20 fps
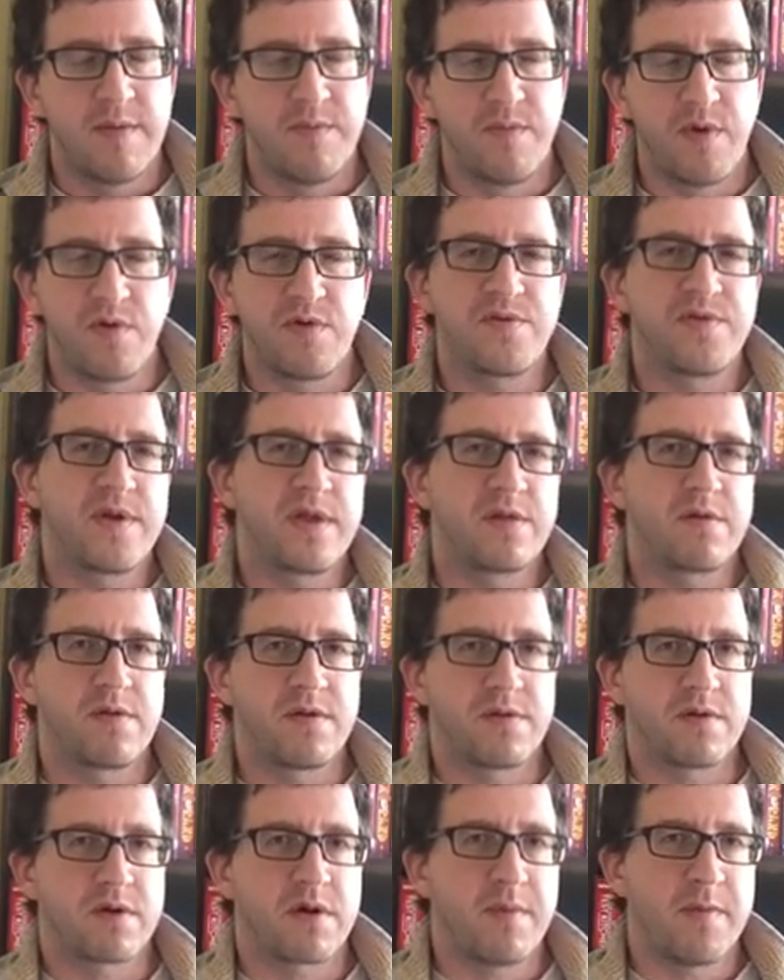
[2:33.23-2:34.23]
Most things are
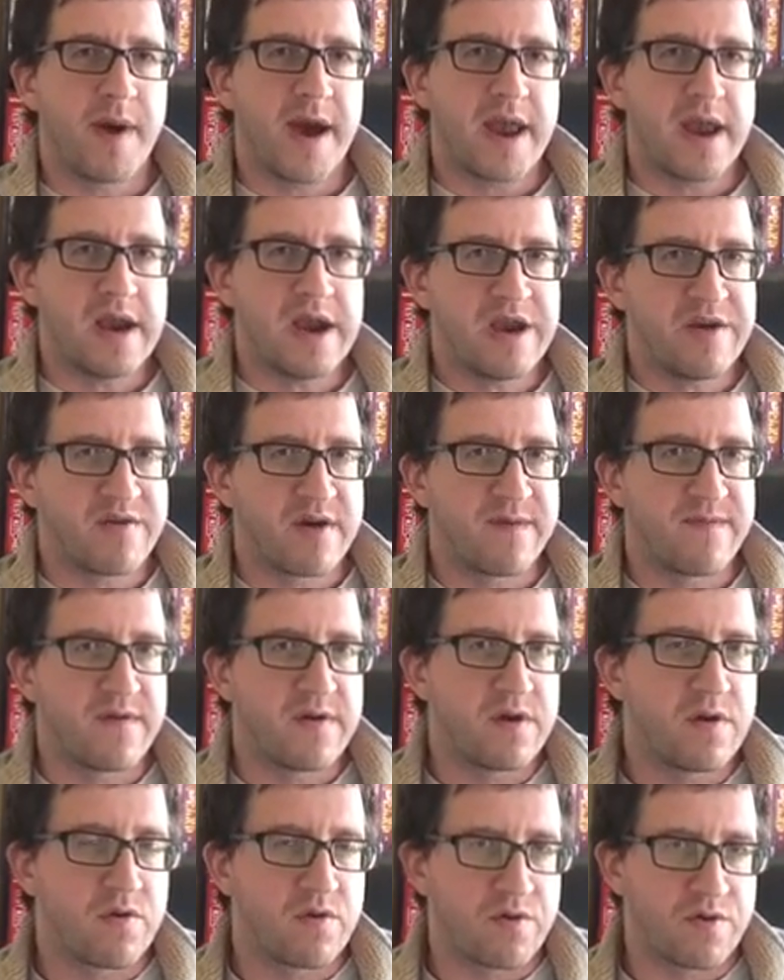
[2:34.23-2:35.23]
either commodity
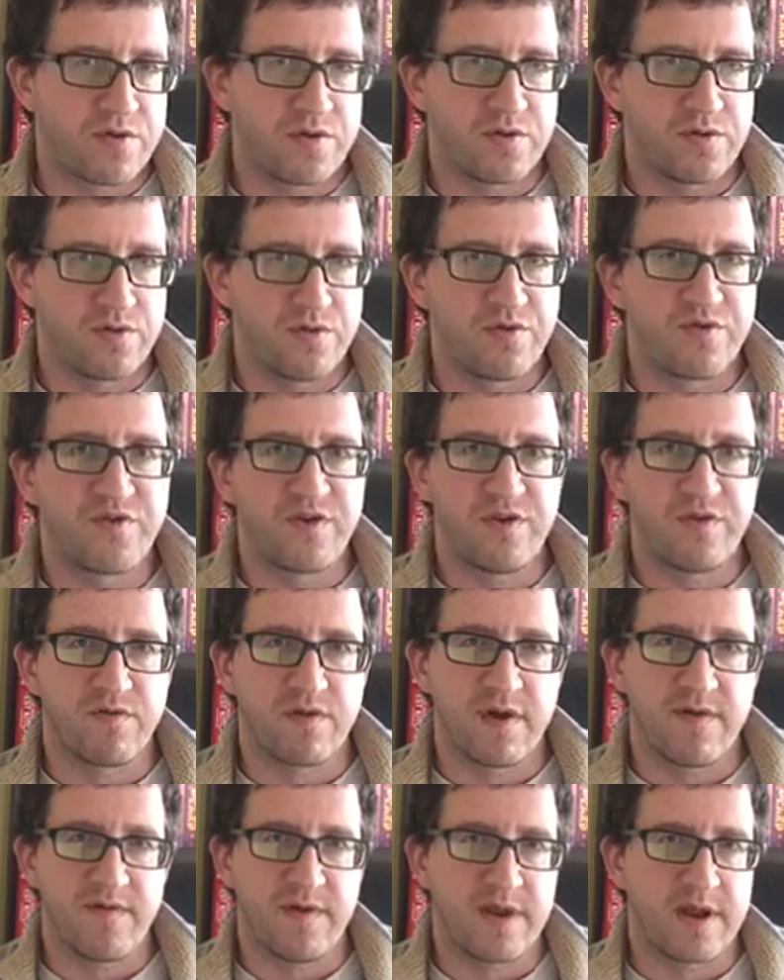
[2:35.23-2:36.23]
driven or solution
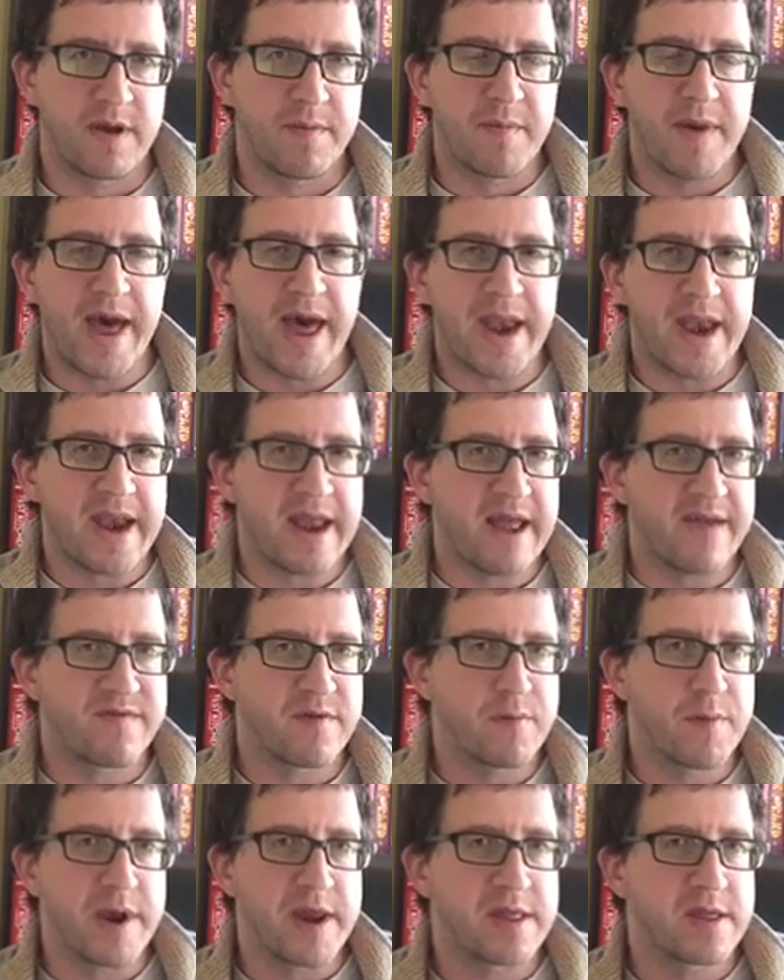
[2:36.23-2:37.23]
driven. Commodity,
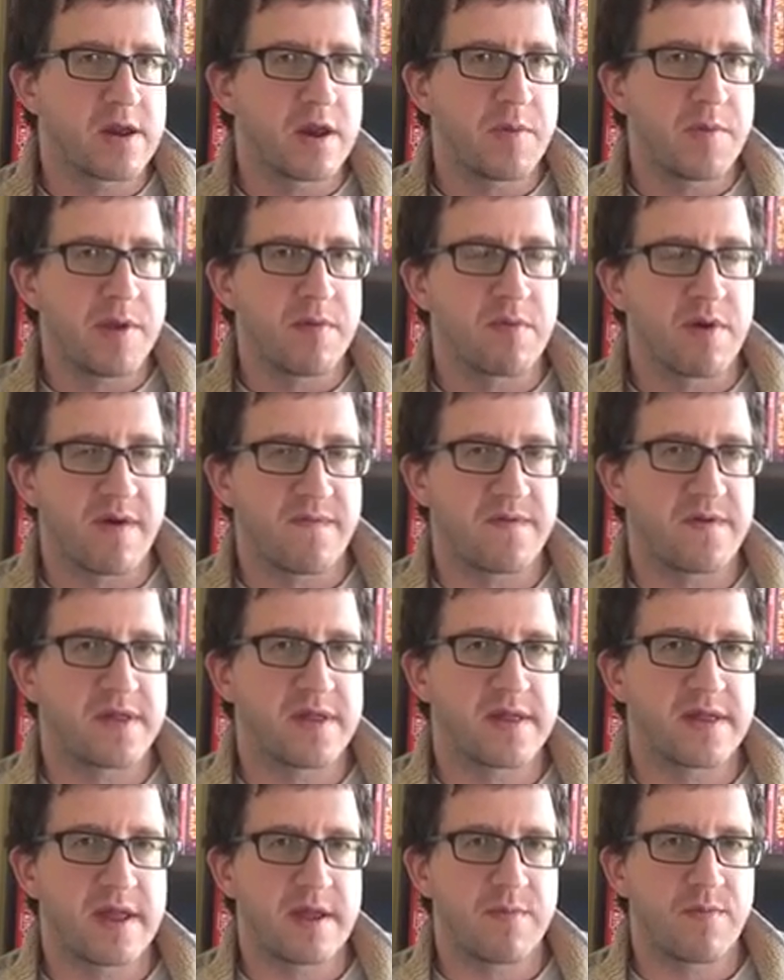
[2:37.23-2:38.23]
everybody's going to be roughly
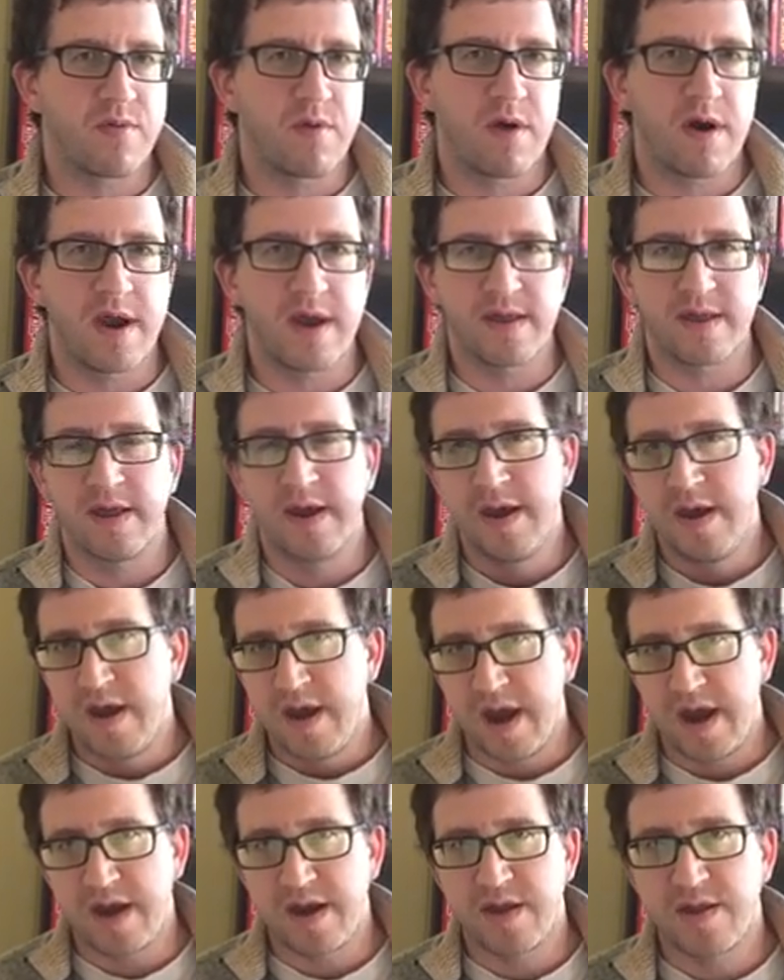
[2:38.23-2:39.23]
the same price,
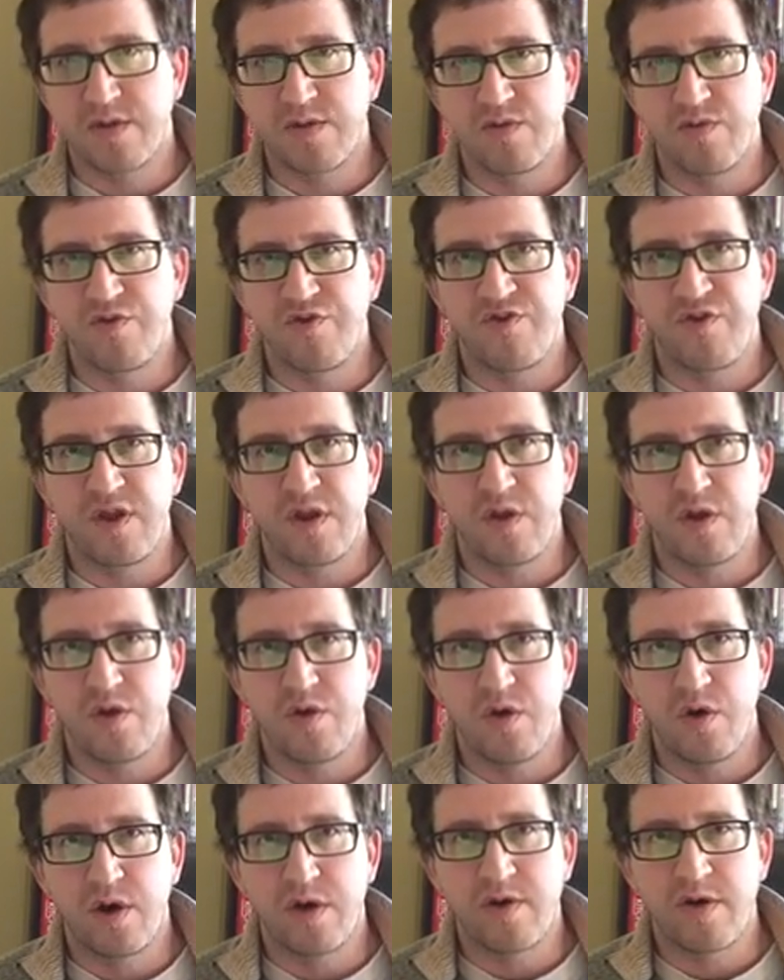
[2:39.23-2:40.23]
and solution,
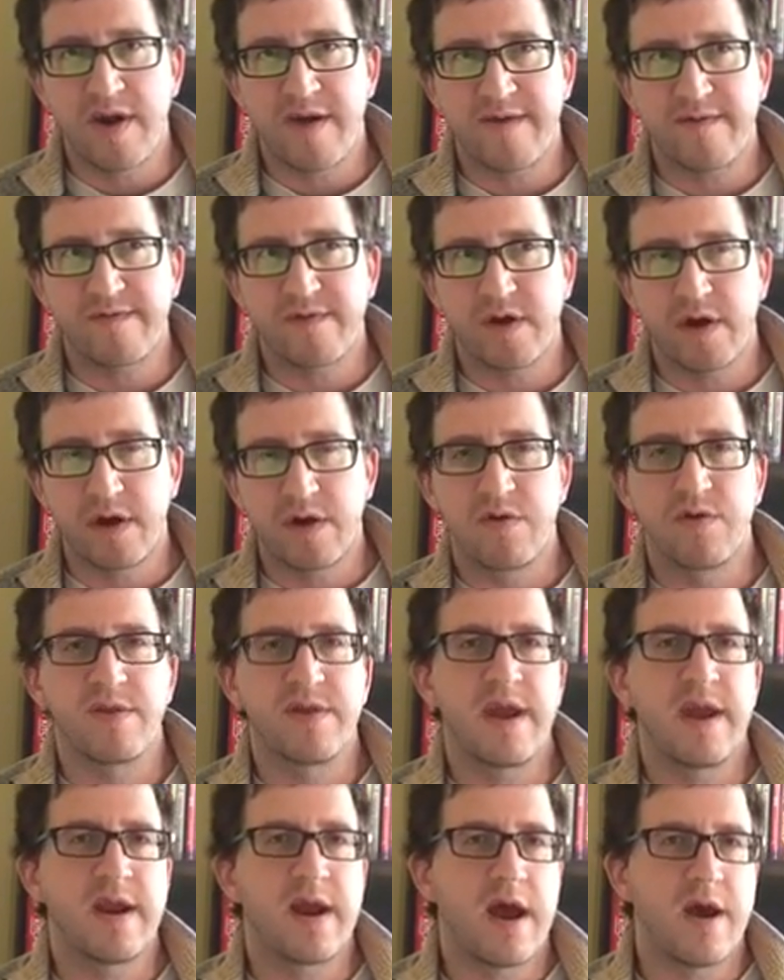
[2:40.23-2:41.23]
you have to
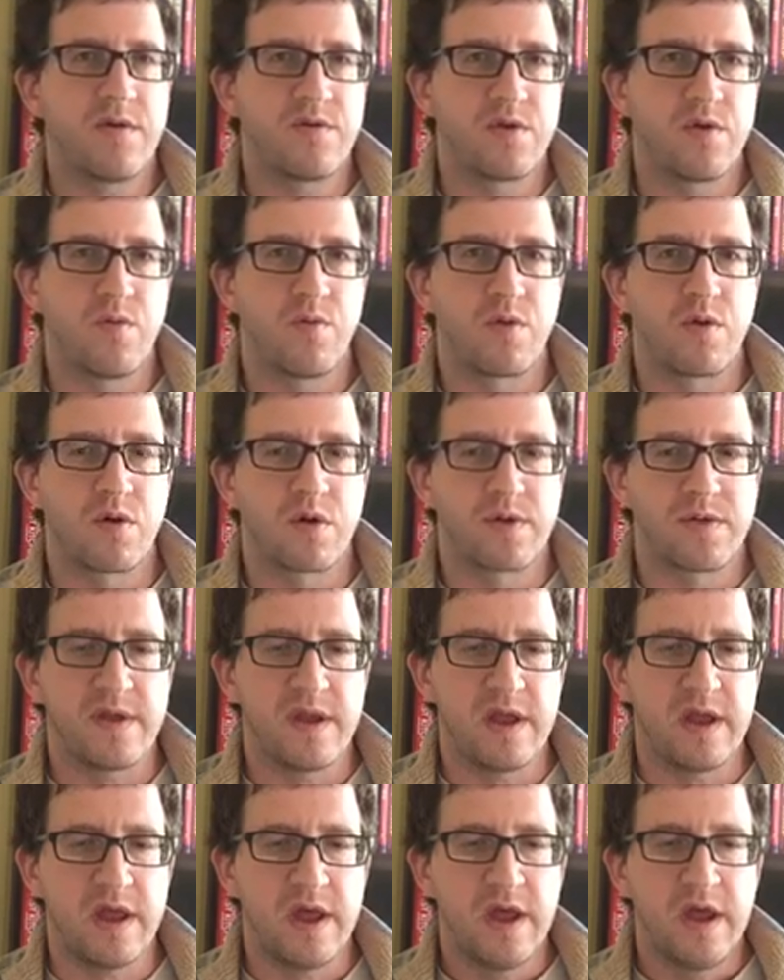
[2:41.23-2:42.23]
understand how to work
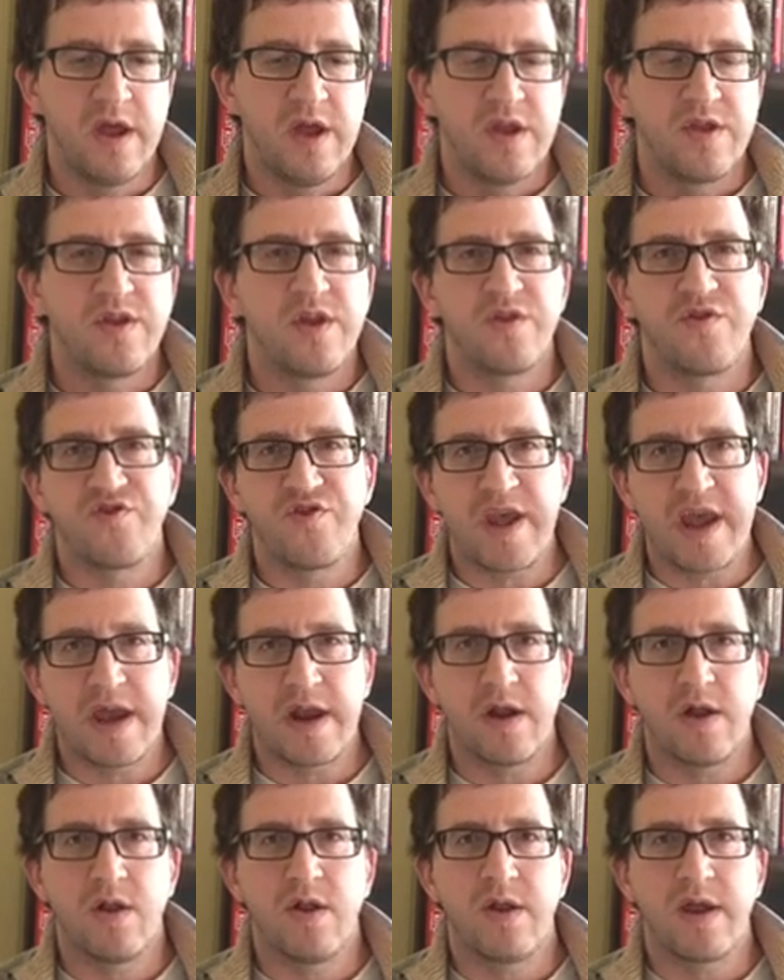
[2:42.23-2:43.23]
the
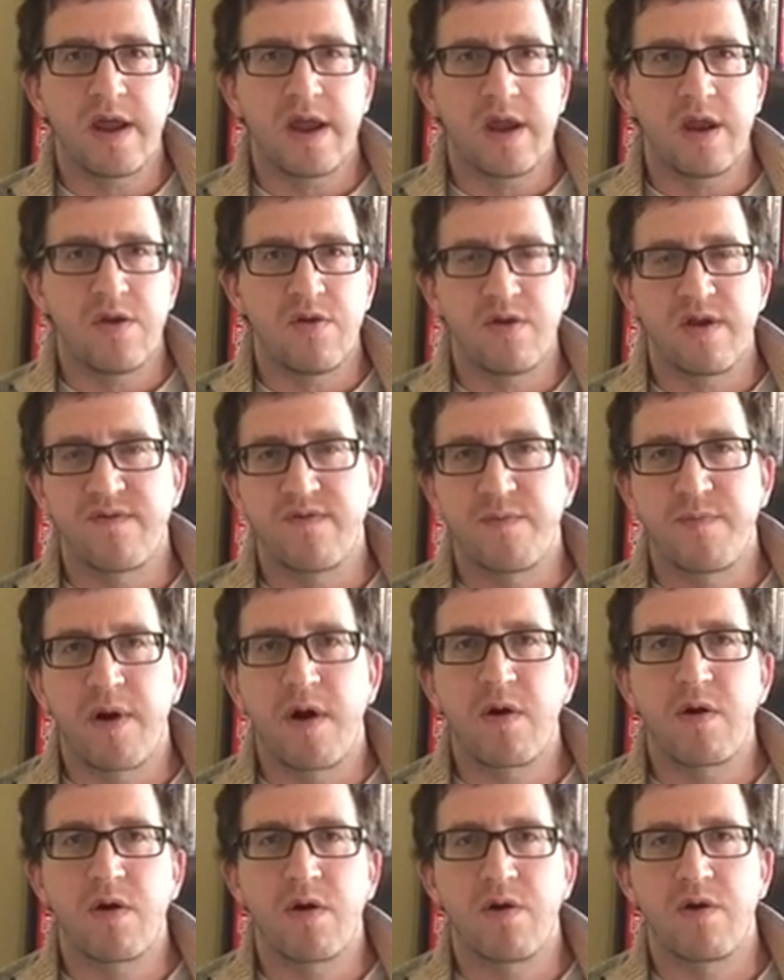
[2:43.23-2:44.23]
channel and your different
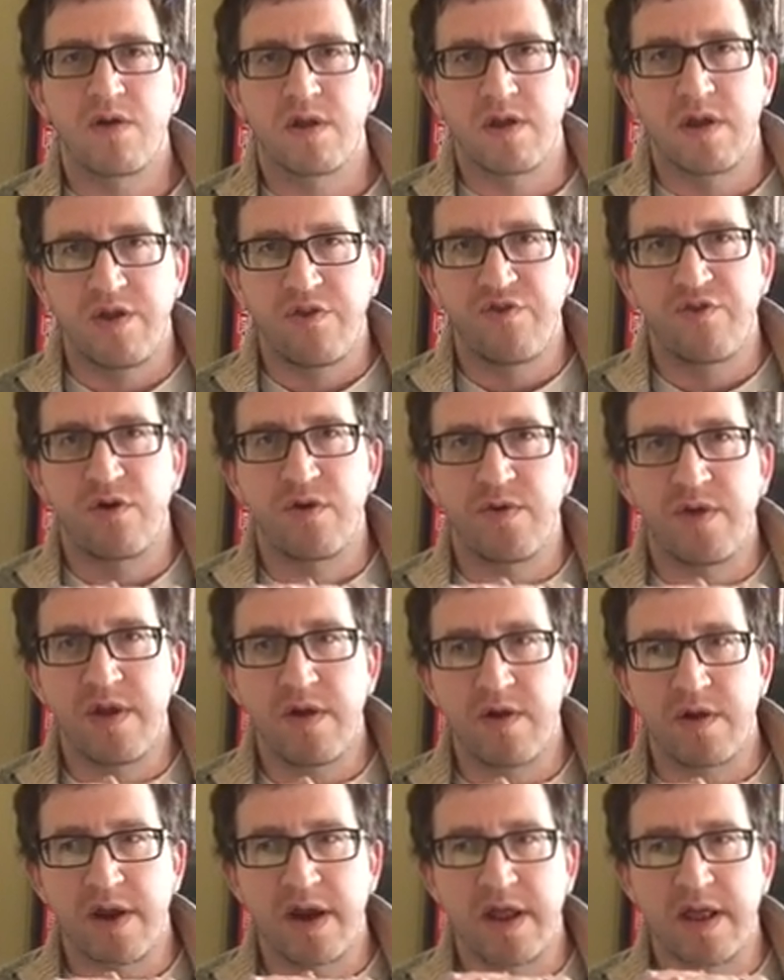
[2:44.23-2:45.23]
partners to ensure
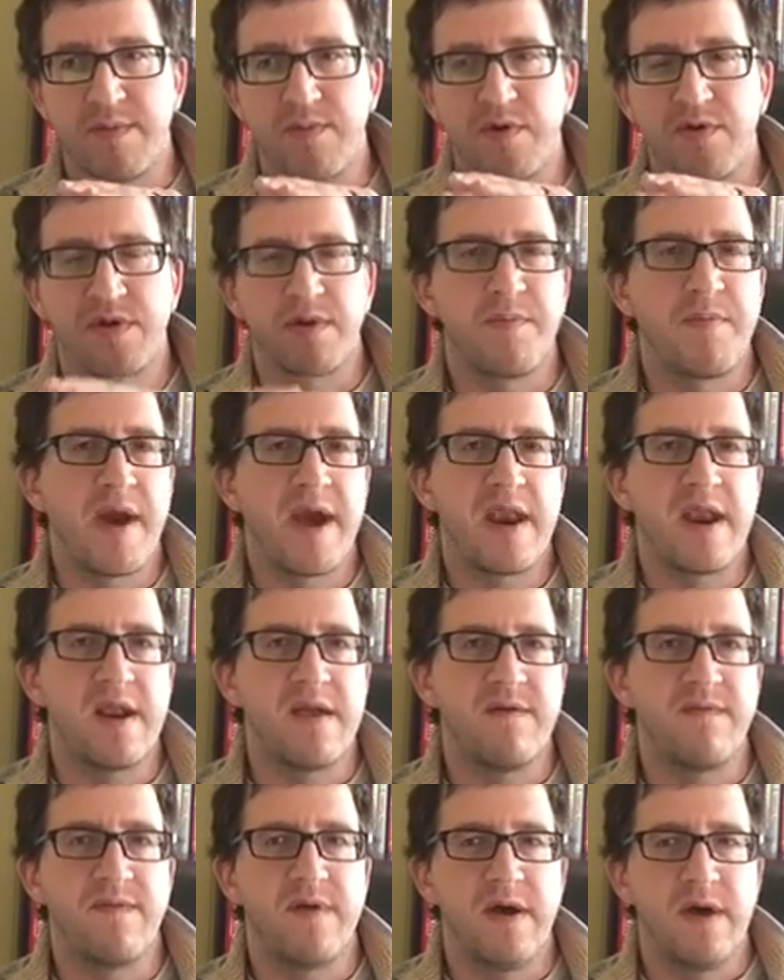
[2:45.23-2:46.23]
that you're getting the most
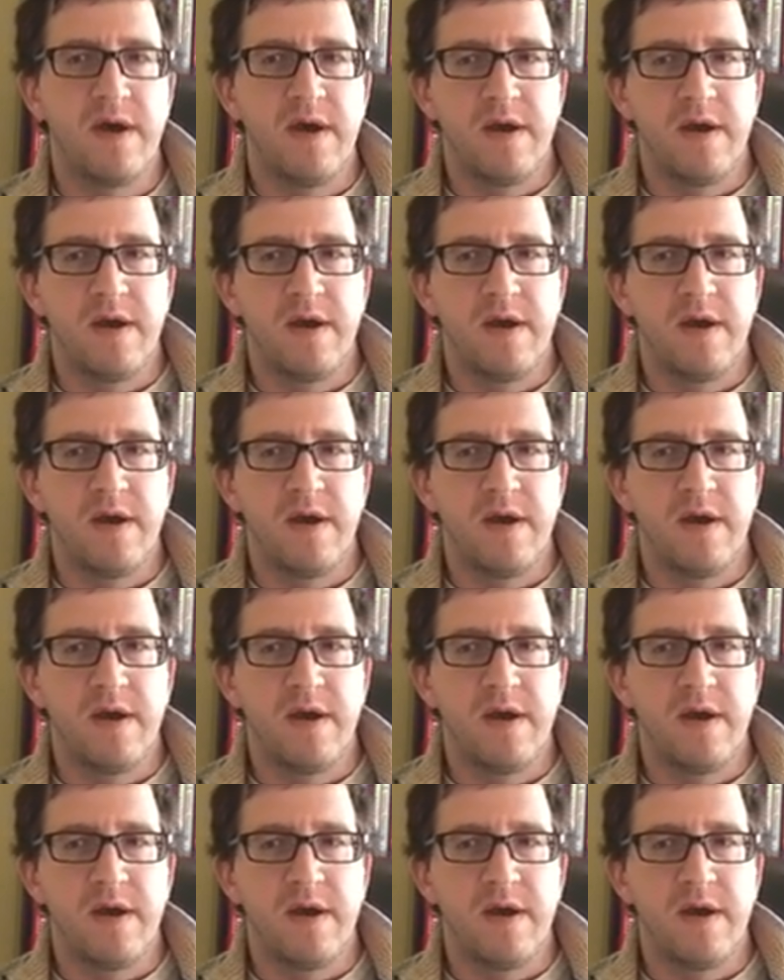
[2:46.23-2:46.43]
competitive